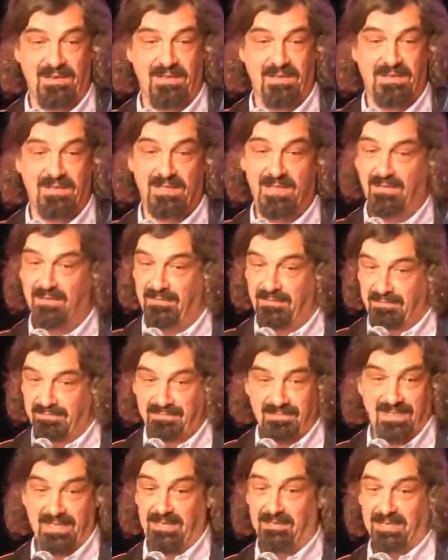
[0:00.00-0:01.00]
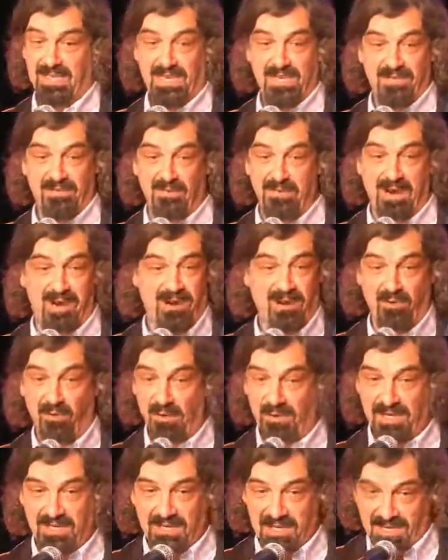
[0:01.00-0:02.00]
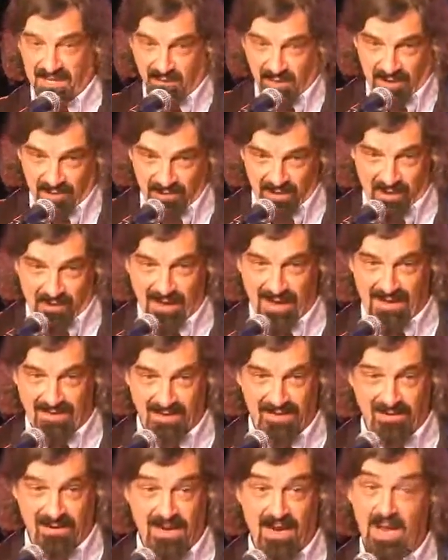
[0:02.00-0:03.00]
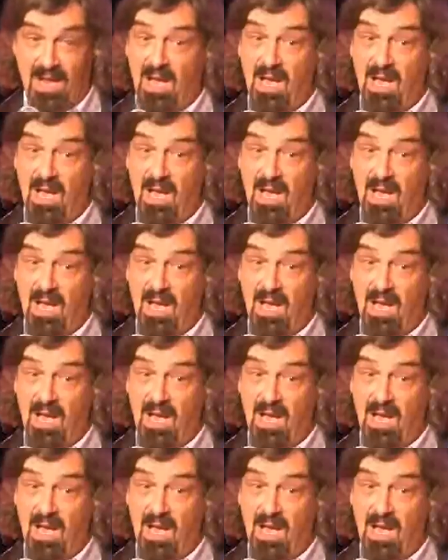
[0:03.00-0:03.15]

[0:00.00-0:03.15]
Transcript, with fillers: So, you know, Teach for America, all these things where you go out and do it.